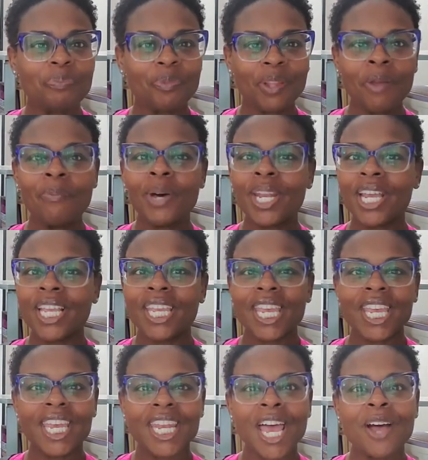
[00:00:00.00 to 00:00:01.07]
But
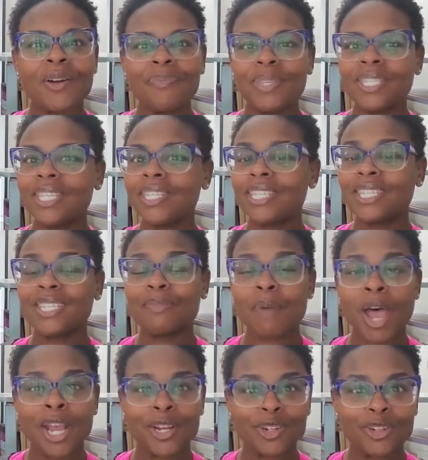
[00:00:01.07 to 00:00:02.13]
again, I hope this has
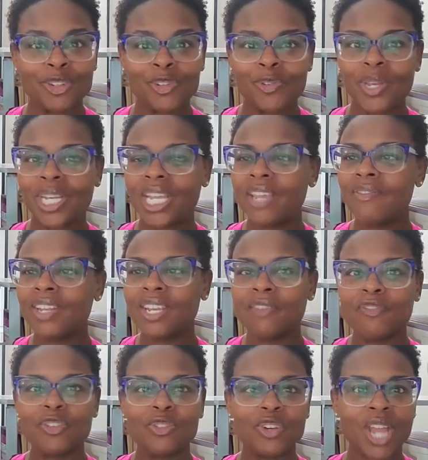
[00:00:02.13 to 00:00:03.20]
inspired you. And even
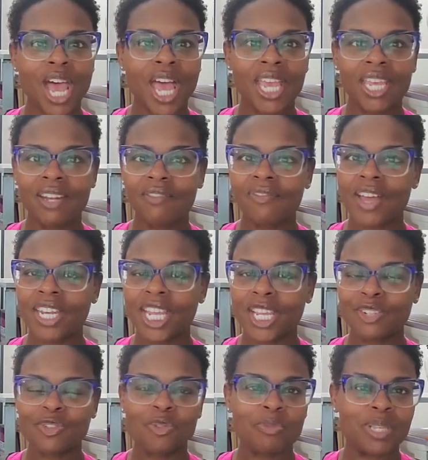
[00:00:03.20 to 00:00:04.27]
if you're not in a
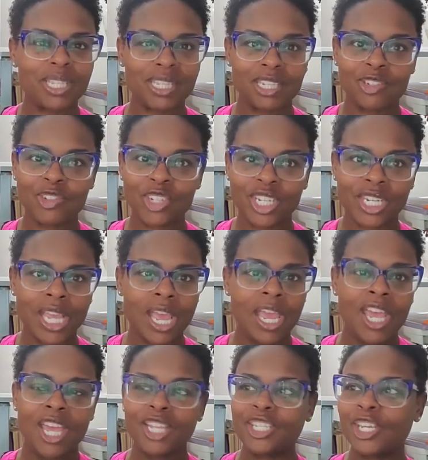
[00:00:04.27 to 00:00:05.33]
financial position
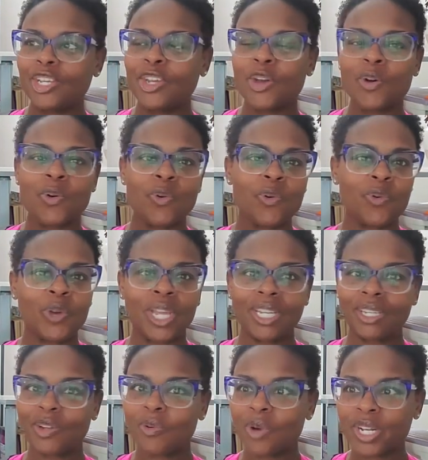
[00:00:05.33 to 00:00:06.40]
to go
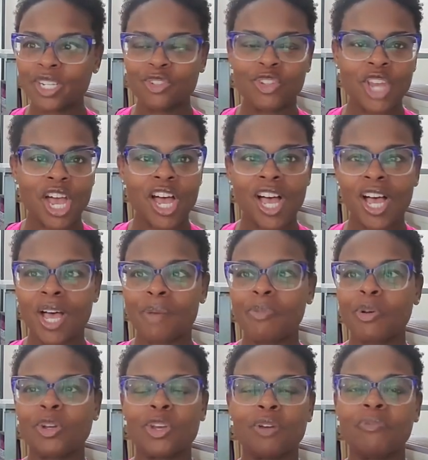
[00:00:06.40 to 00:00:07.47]
and quit a job
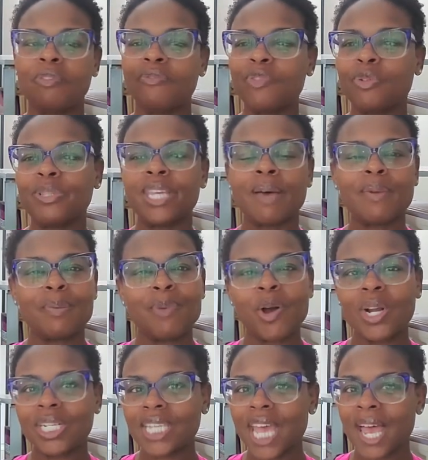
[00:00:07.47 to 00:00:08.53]
or go from full-time to
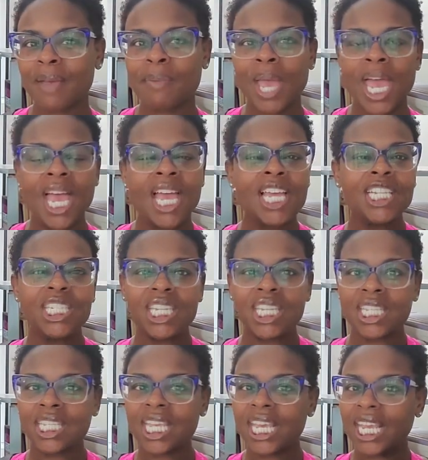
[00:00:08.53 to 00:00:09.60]
part-time,
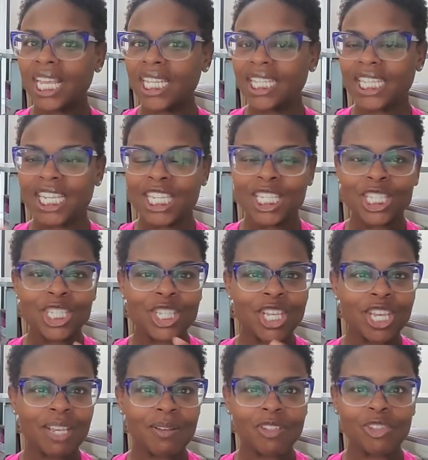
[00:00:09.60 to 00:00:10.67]
just at least
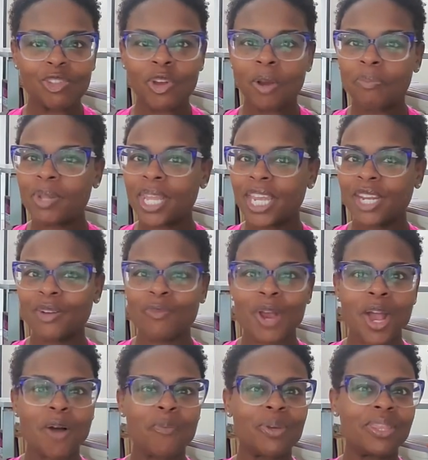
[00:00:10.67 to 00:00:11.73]
start playing
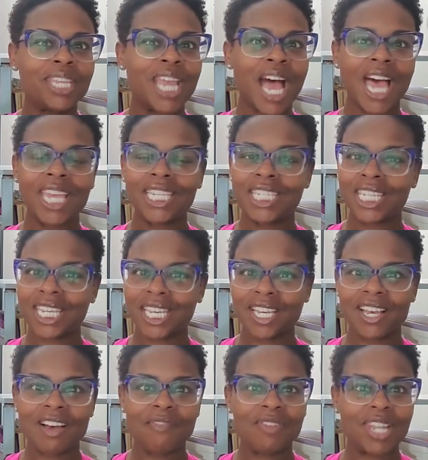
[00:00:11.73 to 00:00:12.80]
around with the idea
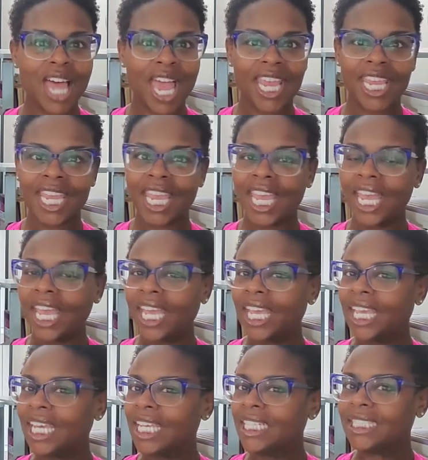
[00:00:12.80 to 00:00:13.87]
of like,
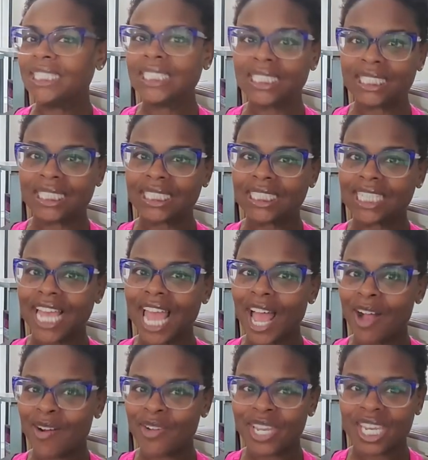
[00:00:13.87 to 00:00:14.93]

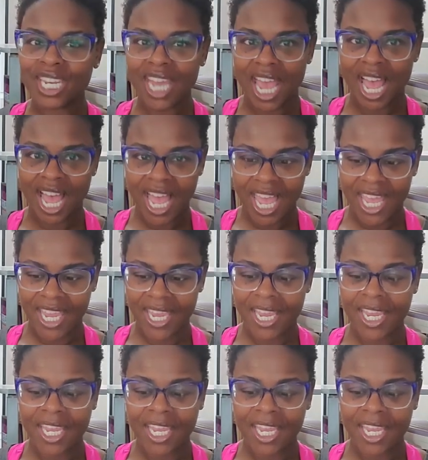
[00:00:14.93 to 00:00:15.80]
how can I,